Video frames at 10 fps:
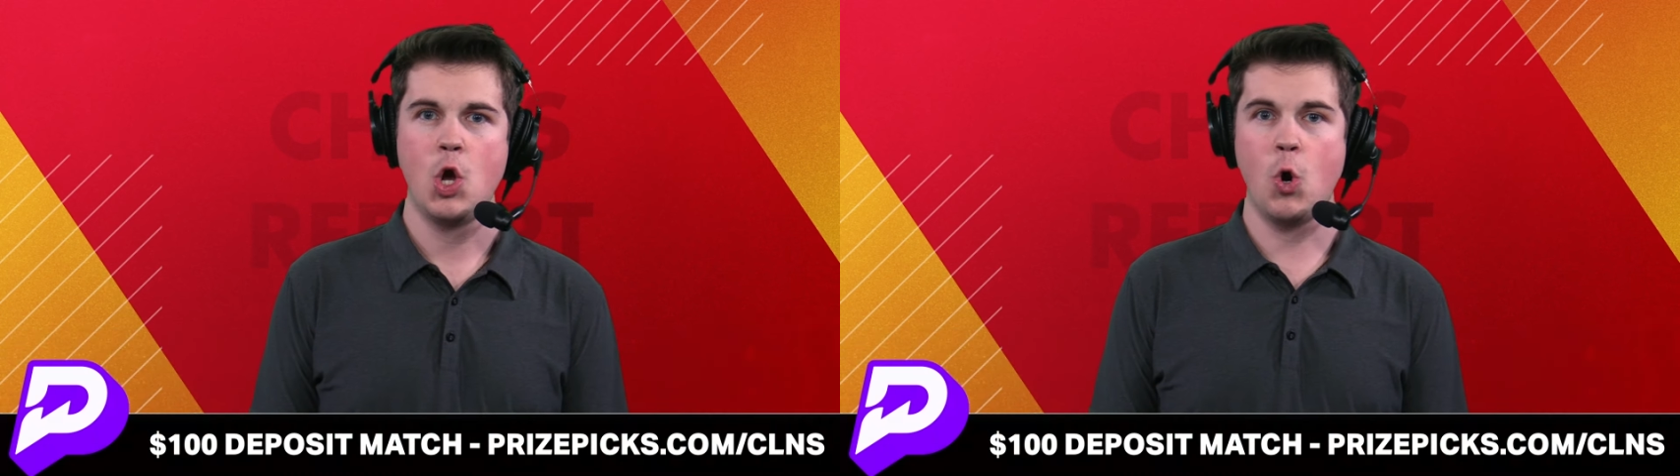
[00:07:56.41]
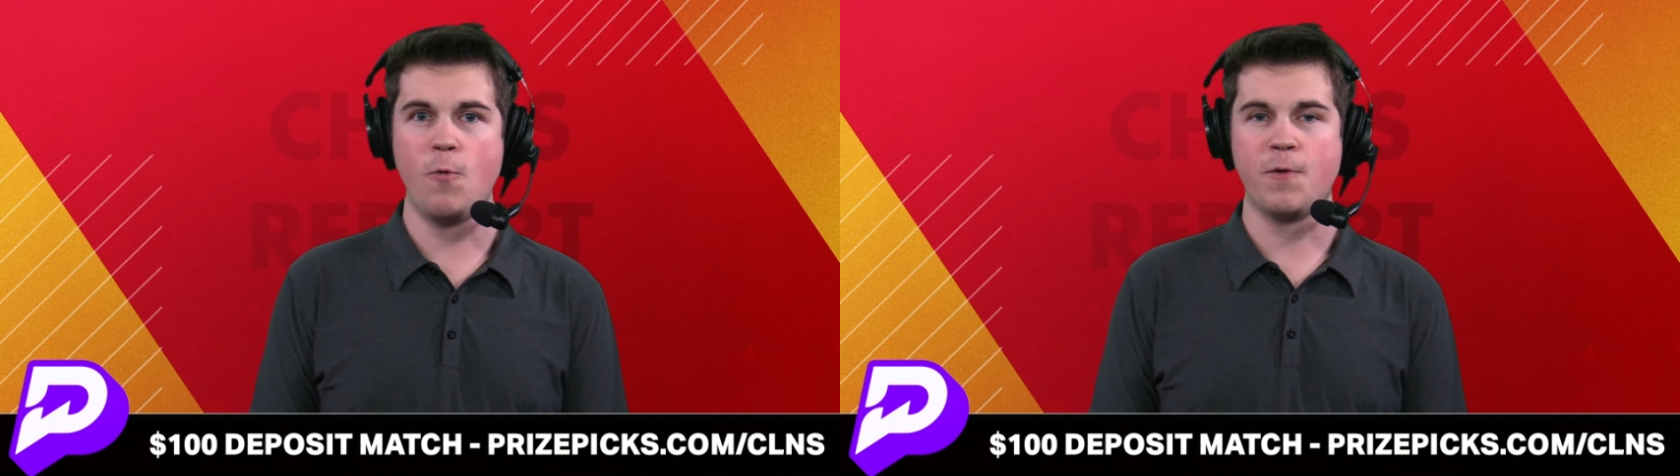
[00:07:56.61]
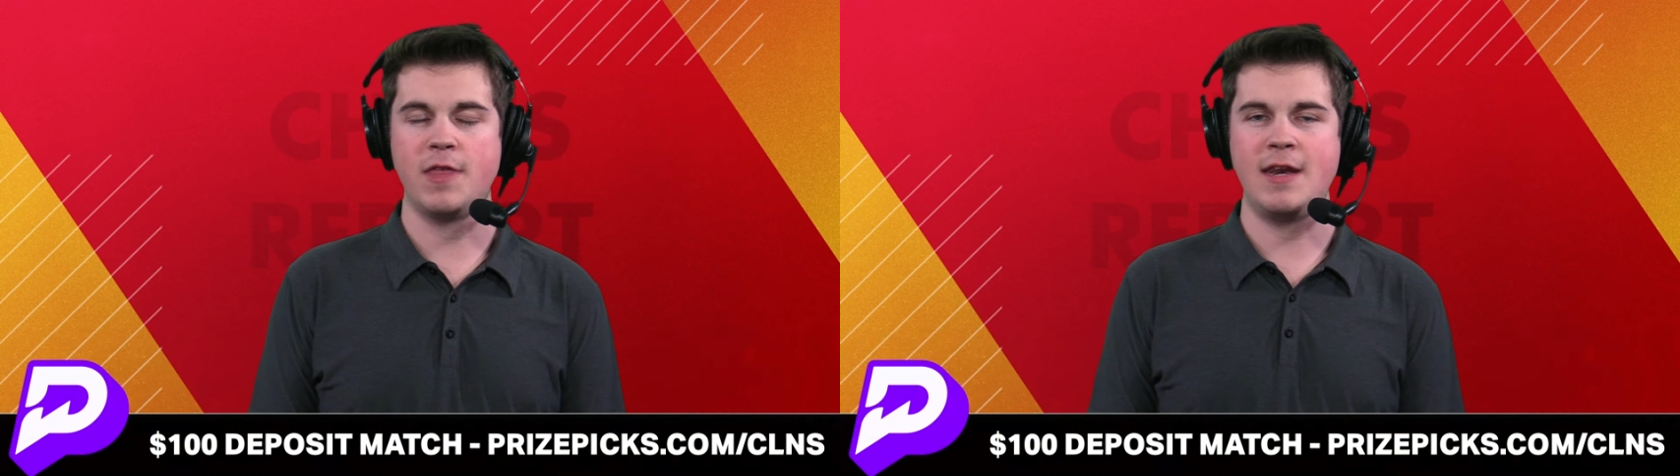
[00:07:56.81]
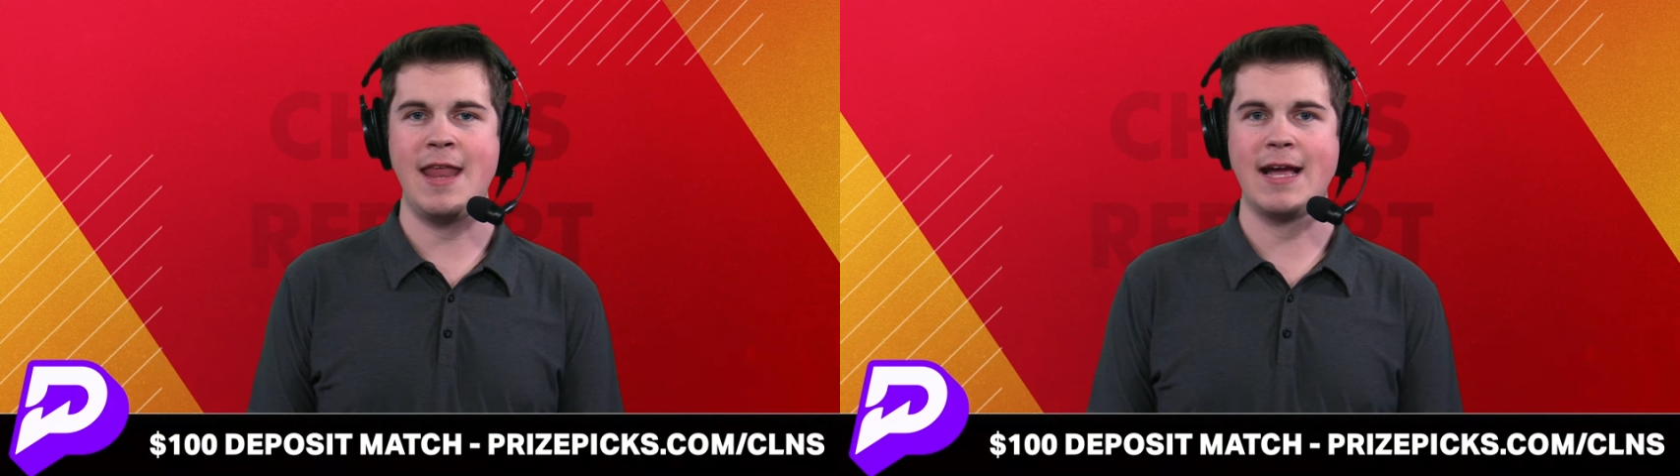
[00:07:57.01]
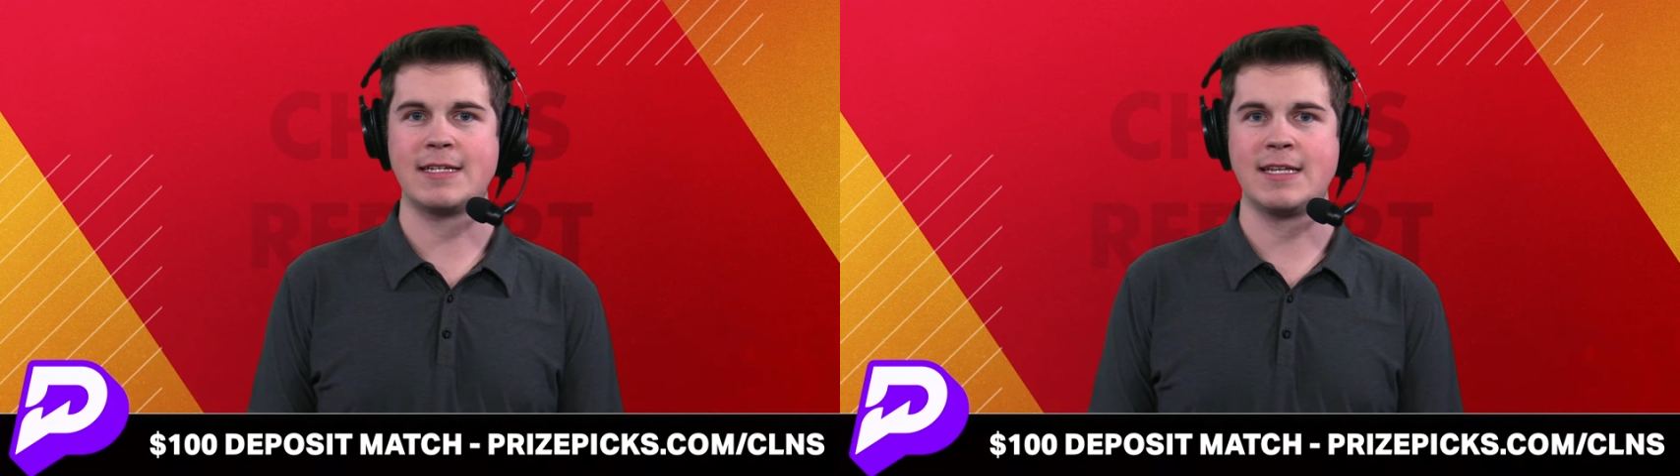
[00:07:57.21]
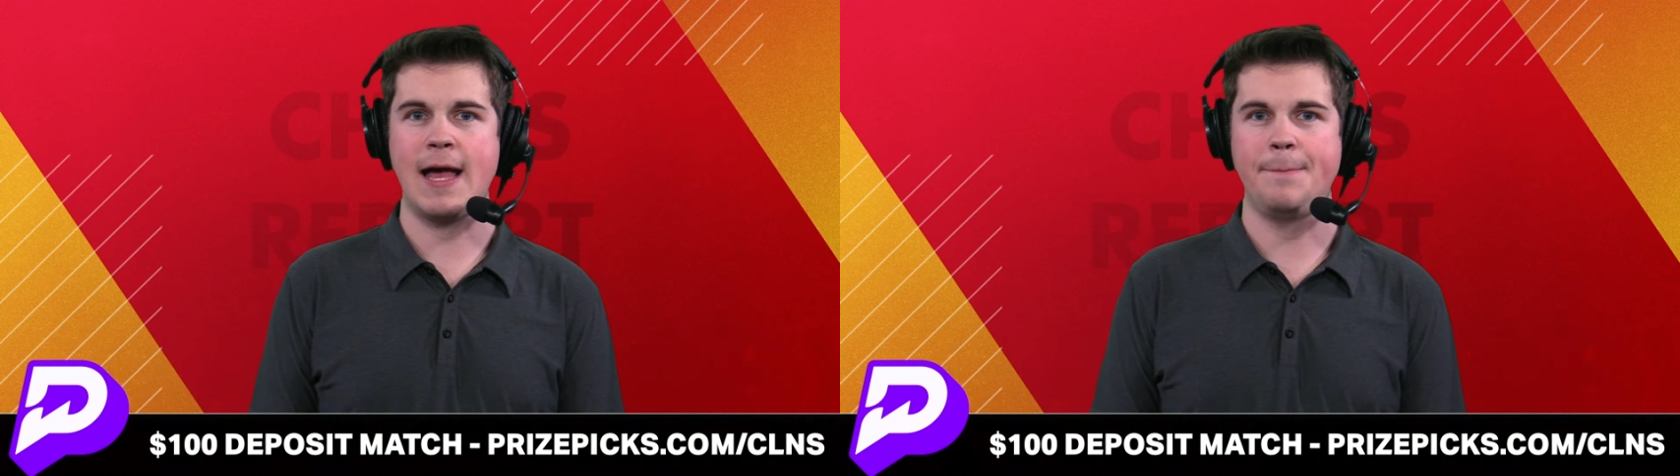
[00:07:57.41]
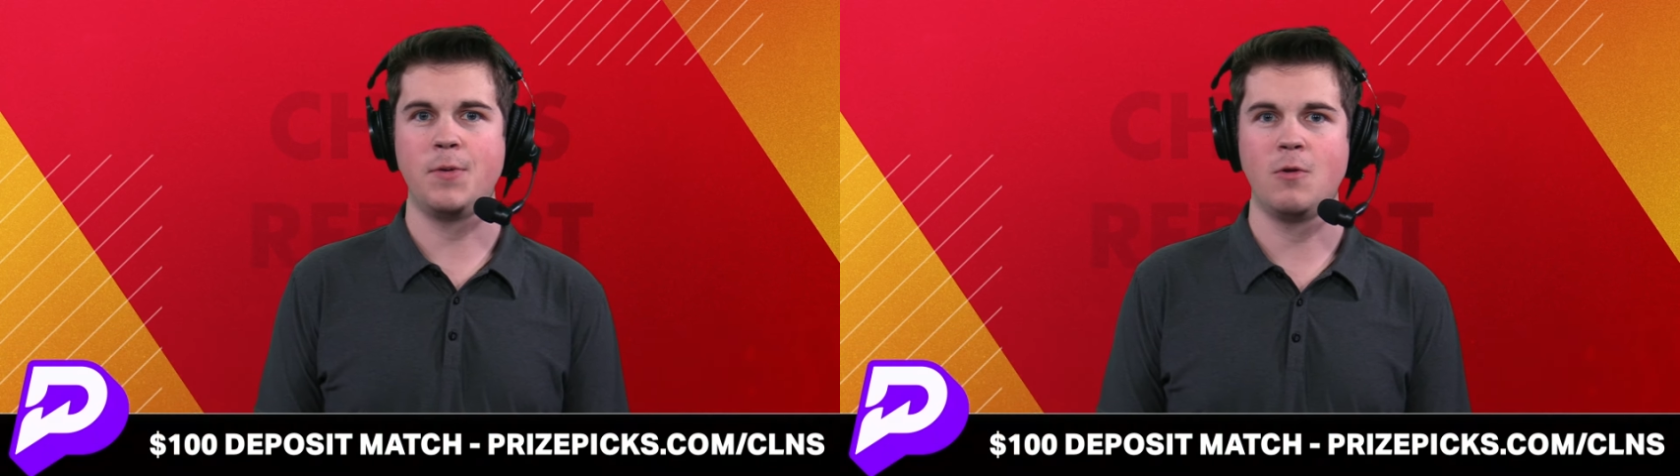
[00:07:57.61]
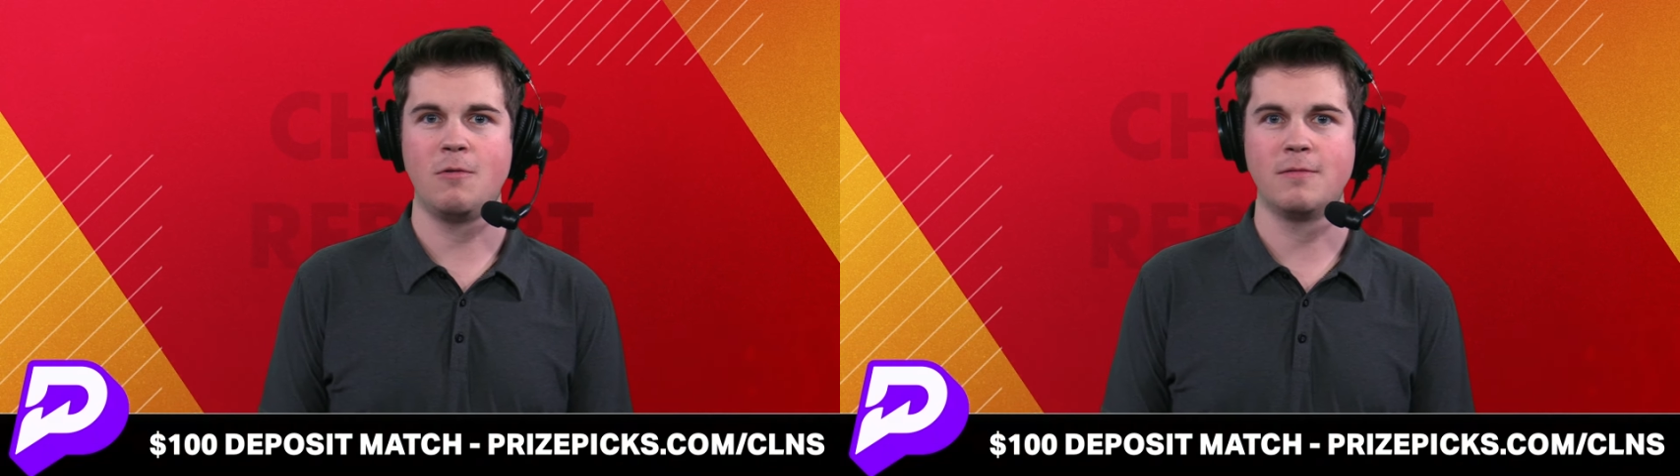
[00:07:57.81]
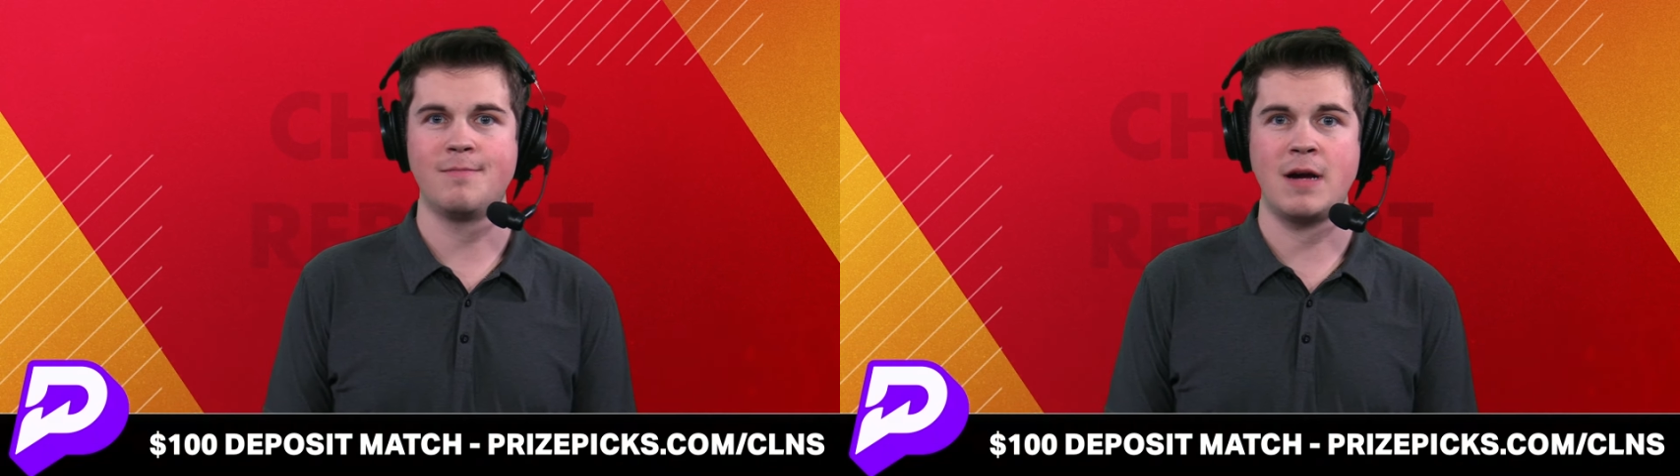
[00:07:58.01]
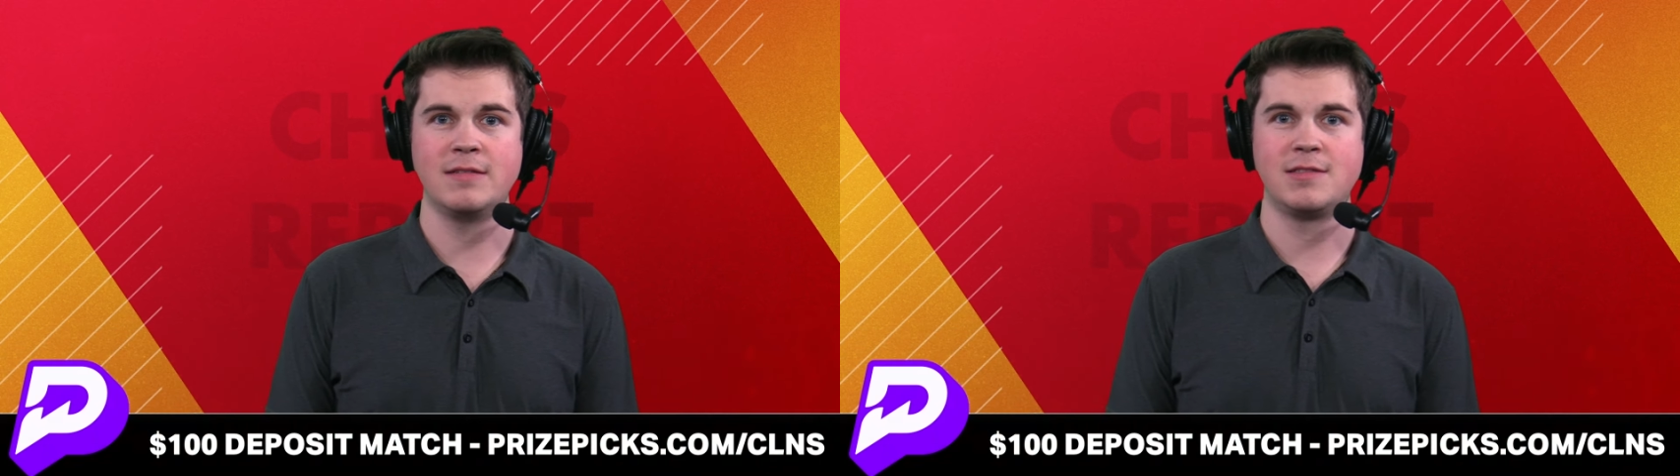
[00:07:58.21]
over the next couple
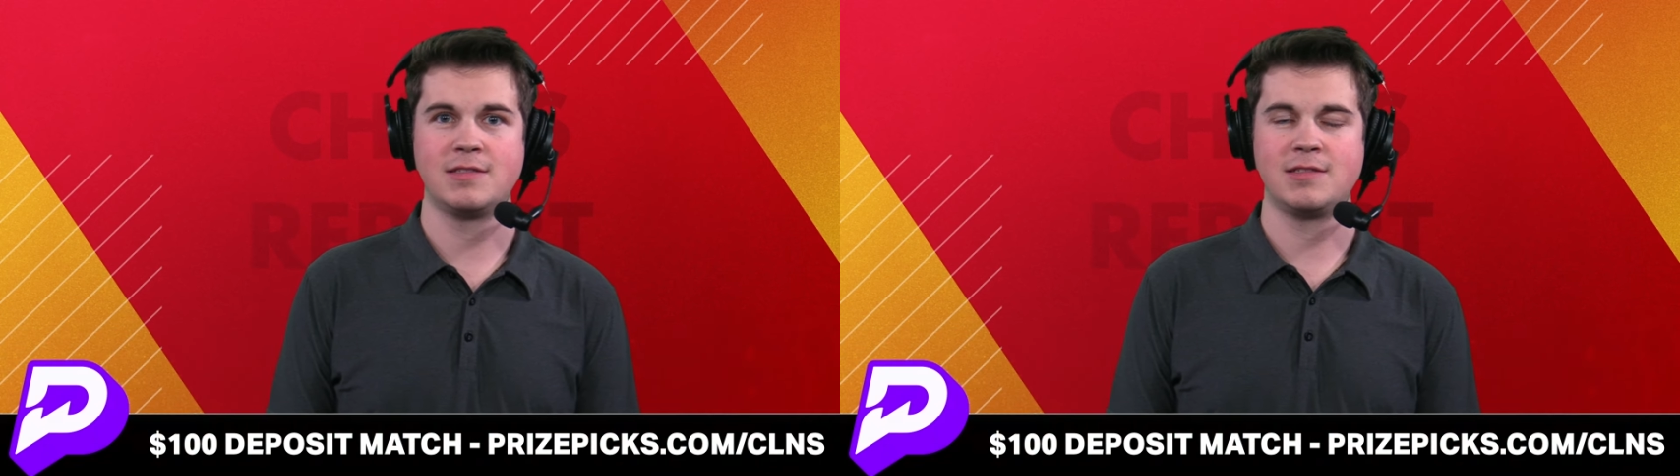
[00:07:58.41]
months